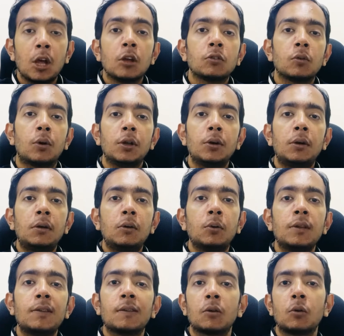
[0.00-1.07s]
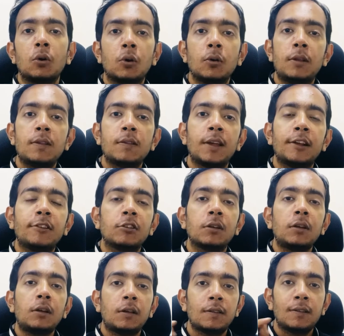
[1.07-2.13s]
So what you can do is go to this
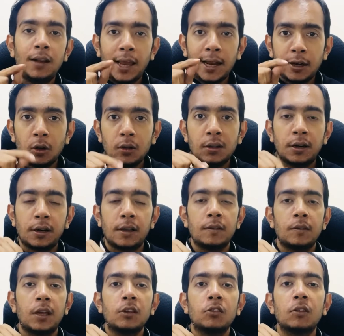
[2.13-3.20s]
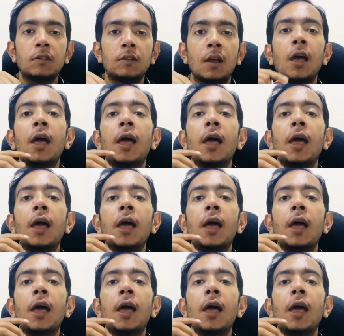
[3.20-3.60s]
section, select all the transactions,